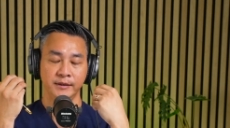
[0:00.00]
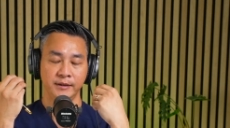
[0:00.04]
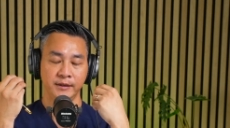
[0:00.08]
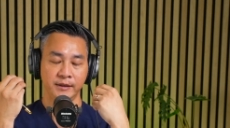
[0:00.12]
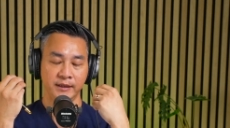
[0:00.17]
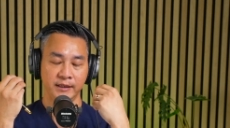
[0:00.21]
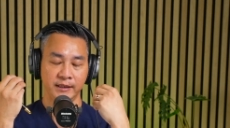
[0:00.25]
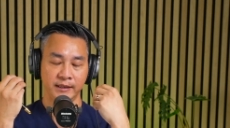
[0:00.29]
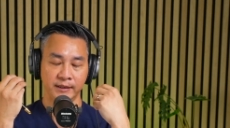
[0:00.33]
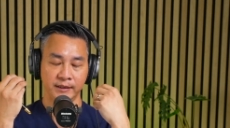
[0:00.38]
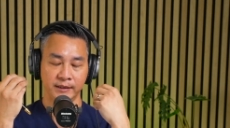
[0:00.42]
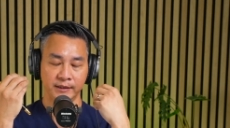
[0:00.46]

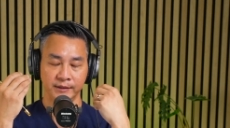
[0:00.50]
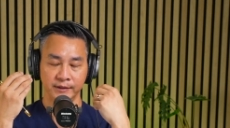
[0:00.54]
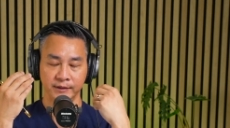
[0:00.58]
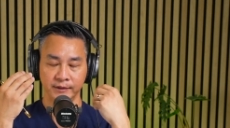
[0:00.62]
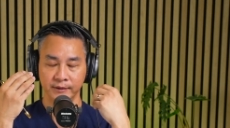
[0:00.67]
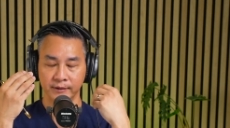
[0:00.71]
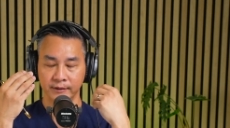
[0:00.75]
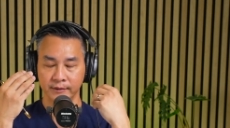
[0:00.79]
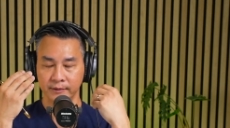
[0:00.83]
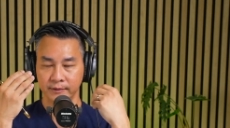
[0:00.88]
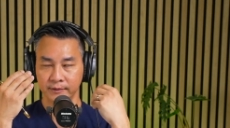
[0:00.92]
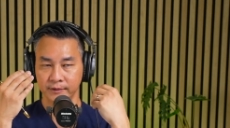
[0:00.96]

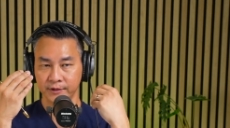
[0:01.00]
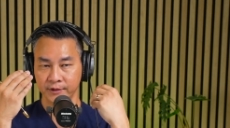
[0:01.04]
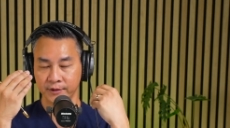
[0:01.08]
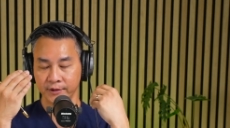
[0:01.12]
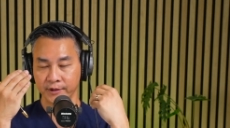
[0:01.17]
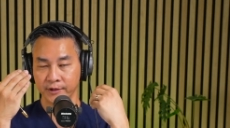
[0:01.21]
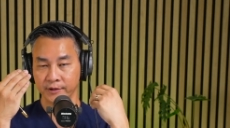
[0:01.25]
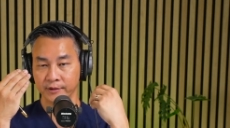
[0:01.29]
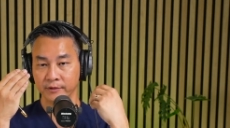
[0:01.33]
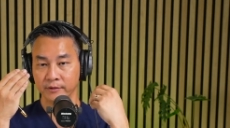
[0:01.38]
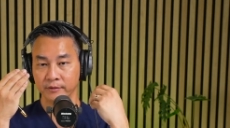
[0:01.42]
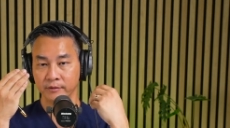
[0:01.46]
and, you
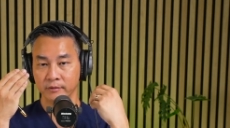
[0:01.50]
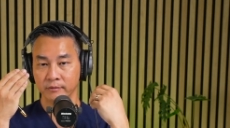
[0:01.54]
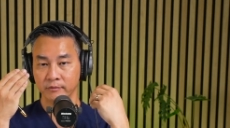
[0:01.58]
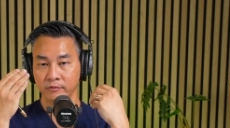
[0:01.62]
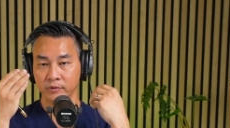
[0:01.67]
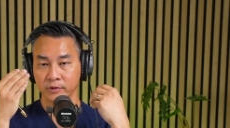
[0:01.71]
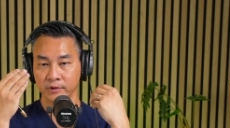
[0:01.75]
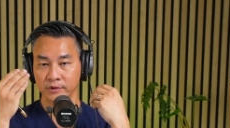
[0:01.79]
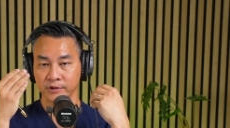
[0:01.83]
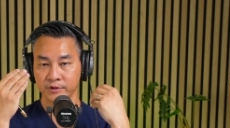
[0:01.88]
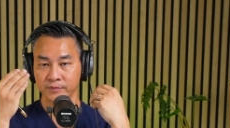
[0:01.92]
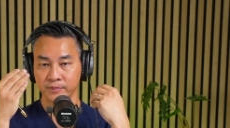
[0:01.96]
know,
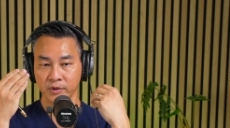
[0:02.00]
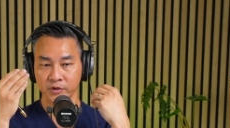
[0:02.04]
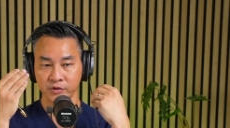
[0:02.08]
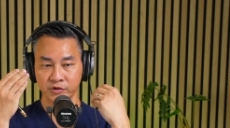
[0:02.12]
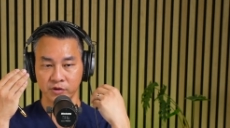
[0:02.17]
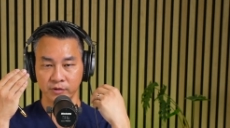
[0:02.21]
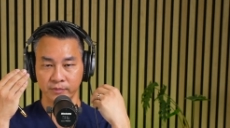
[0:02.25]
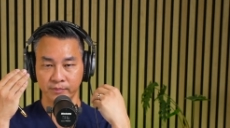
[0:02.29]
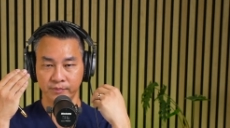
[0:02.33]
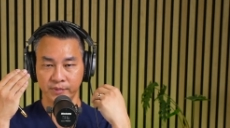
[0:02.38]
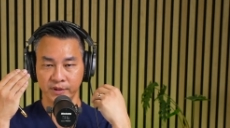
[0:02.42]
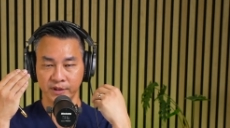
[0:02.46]
we're supposed
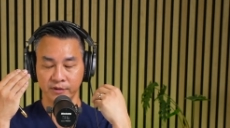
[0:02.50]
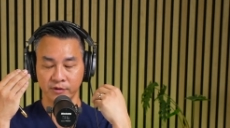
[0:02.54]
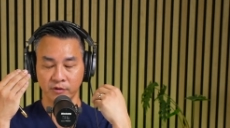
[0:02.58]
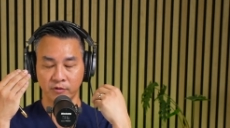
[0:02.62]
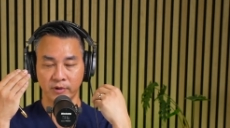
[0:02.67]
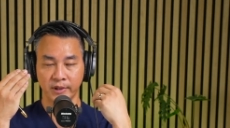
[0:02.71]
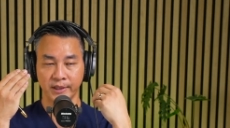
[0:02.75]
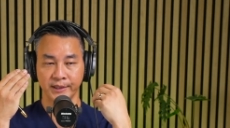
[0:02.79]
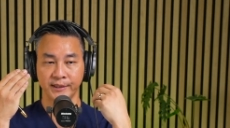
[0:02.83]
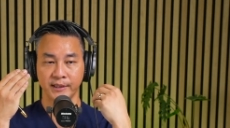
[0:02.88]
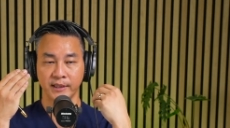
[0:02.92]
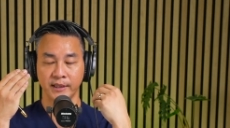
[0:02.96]
to be the
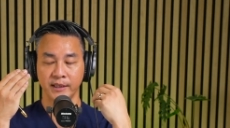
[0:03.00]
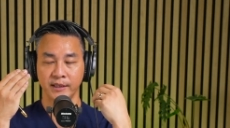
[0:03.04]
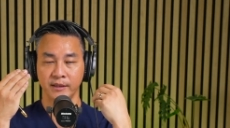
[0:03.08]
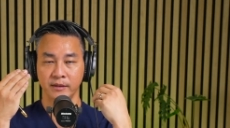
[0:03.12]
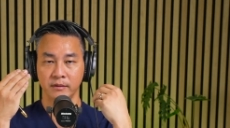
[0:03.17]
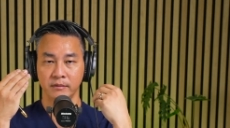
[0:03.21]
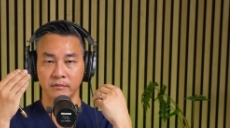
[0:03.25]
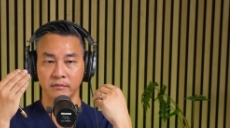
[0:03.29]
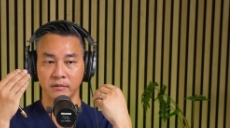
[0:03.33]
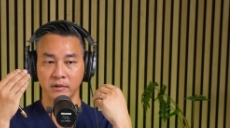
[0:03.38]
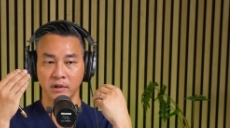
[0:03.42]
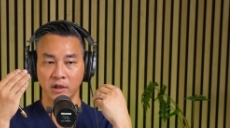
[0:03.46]
one that
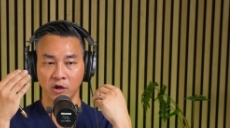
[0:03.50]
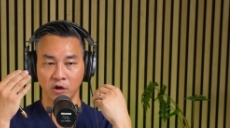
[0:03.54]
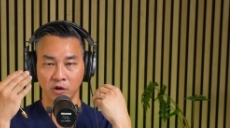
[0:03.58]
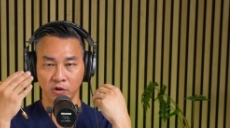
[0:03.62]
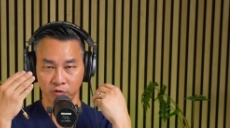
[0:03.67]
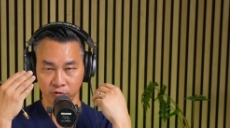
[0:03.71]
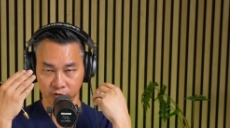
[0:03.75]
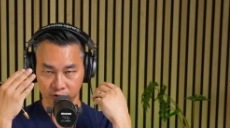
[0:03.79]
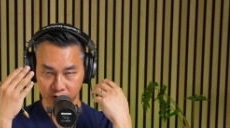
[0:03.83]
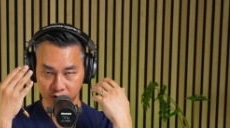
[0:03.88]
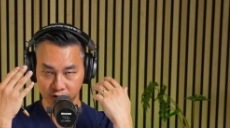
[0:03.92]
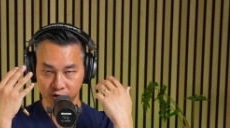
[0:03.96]

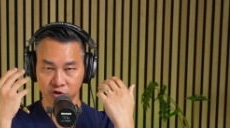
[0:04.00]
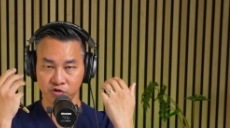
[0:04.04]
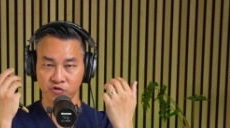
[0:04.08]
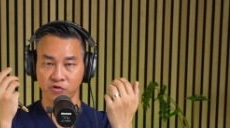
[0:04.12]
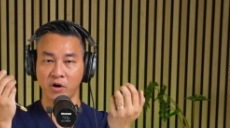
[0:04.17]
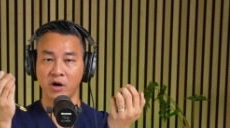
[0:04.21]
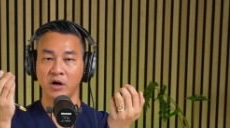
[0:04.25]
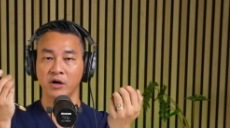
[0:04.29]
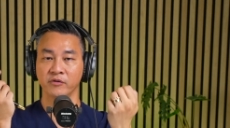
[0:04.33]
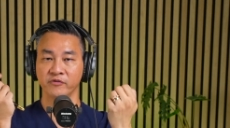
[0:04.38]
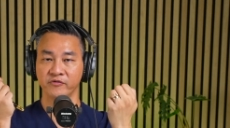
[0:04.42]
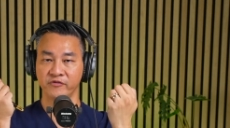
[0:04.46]
holds the
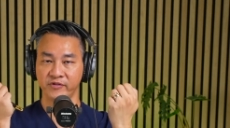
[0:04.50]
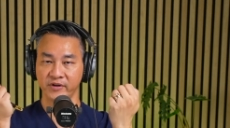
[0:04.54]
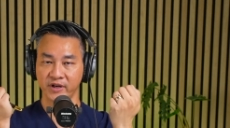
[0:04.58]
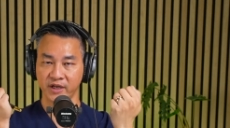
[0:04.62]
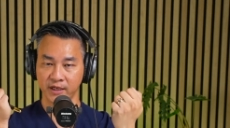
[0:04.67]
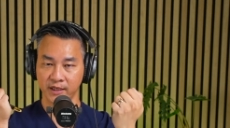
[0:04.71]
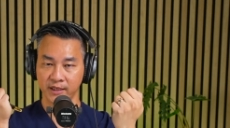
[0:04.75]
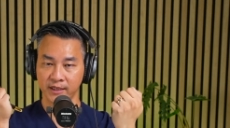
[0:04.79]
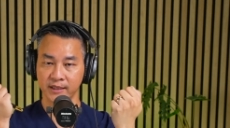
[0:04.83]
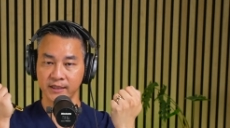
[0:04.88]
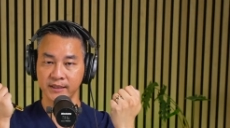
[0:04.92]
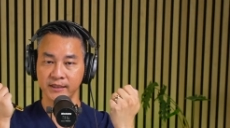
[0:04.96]
strong
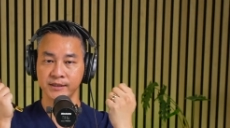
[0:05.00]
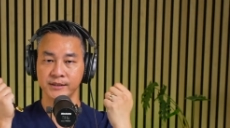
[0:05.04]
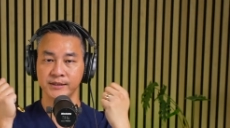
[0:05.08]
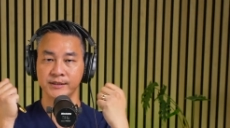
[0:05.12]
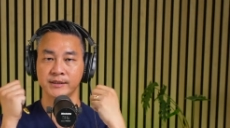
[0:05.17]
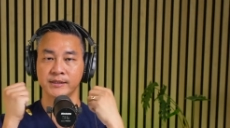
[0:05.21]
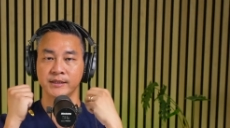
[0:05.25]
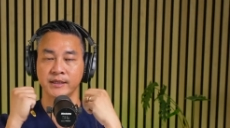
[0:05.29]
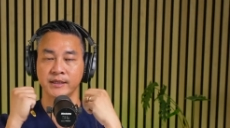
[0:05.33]
face